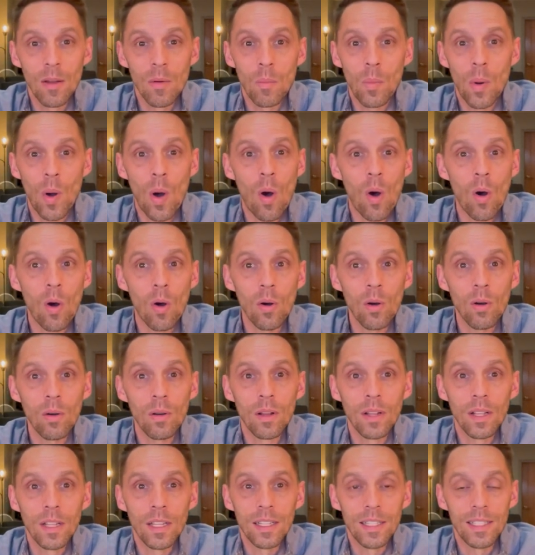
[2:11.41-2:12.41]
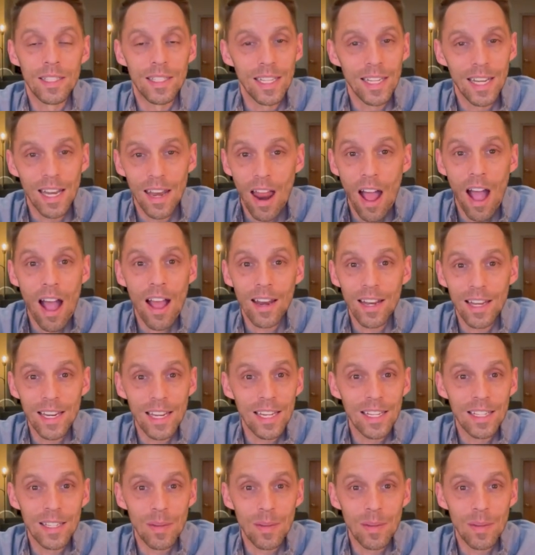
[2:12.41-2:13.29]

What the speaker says: Paul did not need